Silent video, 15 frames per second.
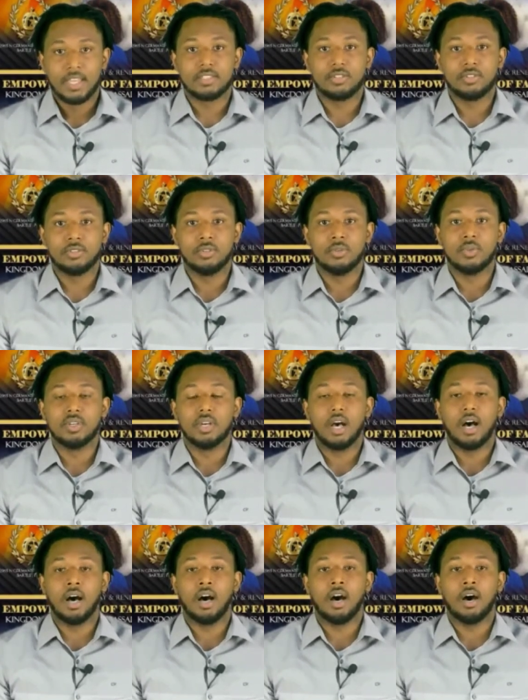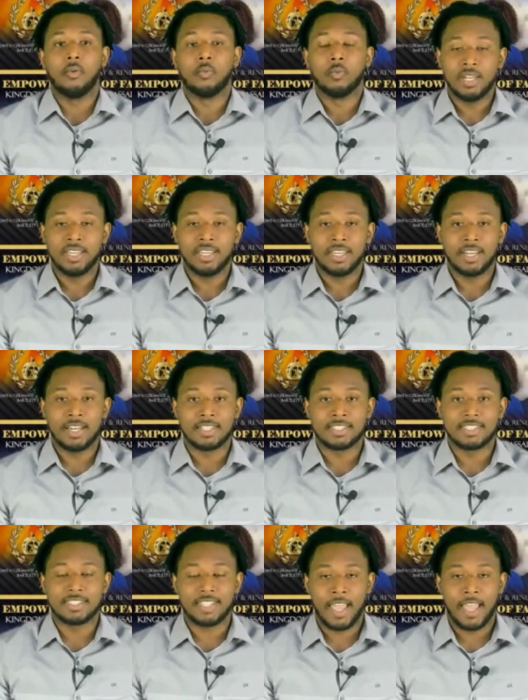to uh, really get
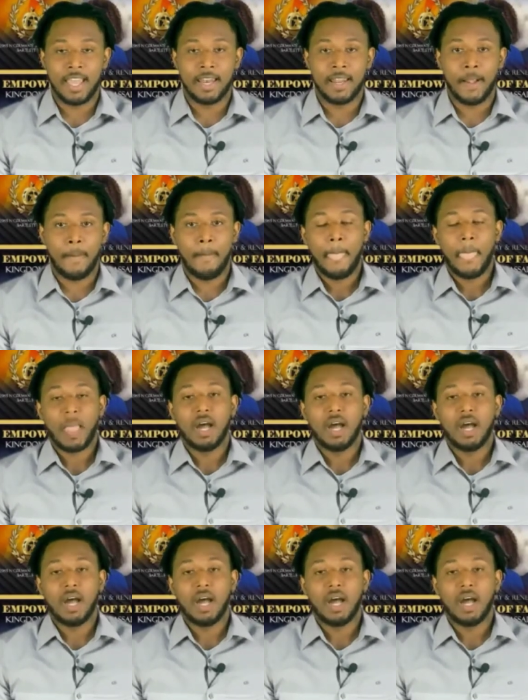understanding